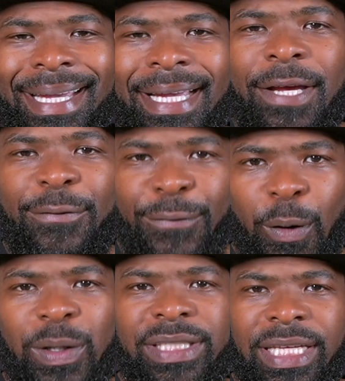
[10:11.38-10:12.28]

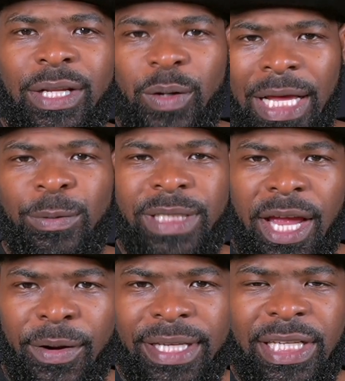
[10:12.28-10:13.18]
focus in on those
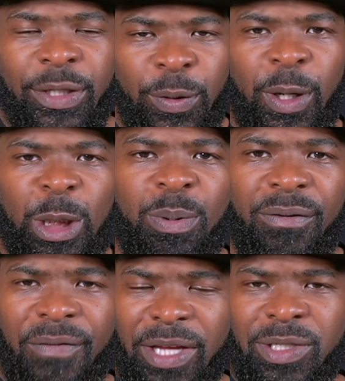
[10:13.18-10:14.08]
areas and do those
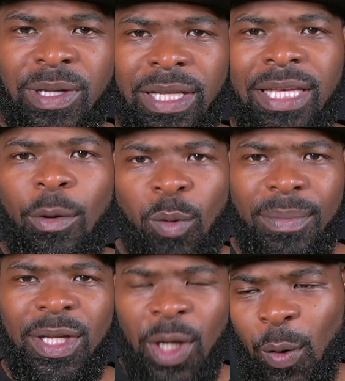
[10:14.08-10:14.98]
professionally. I want to
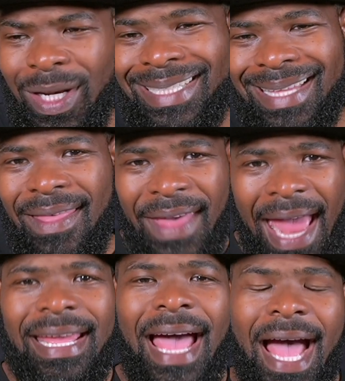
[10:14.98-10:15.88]
be known as
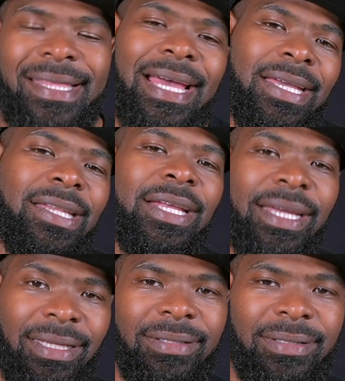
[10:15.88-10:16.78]
that guy that can
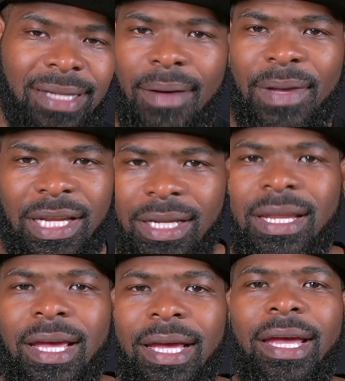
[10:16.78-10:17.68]
come in
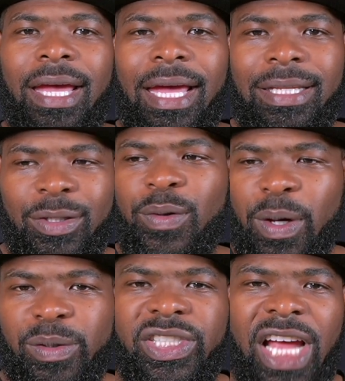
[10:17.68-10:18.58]
and do
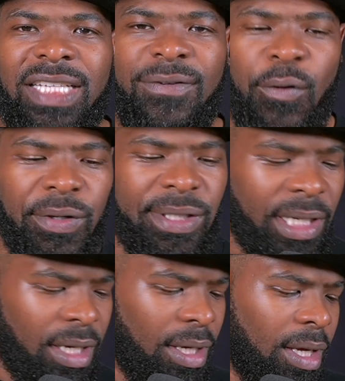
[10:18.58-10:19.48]
those shots for us.
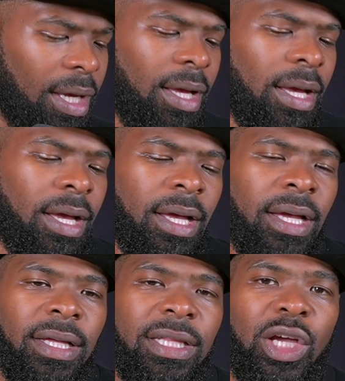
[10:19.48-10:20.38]

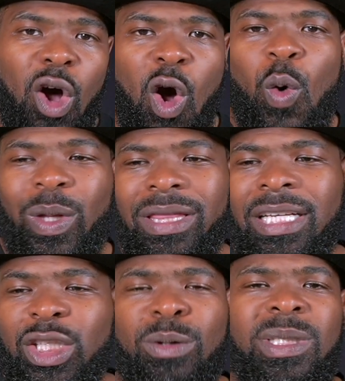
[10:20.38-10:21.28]
The goal with the
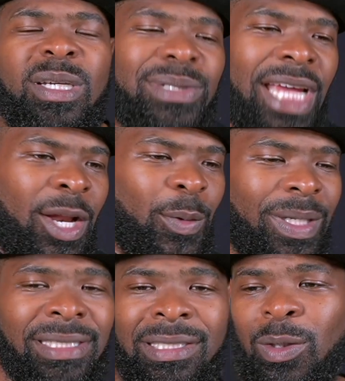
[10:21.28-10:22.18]
YouTube channel
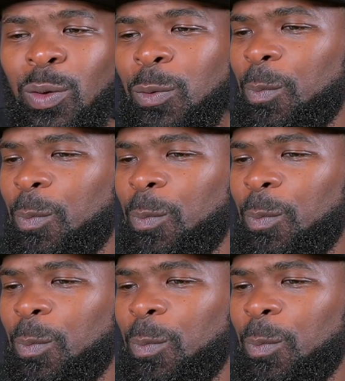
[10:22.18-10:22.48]
is to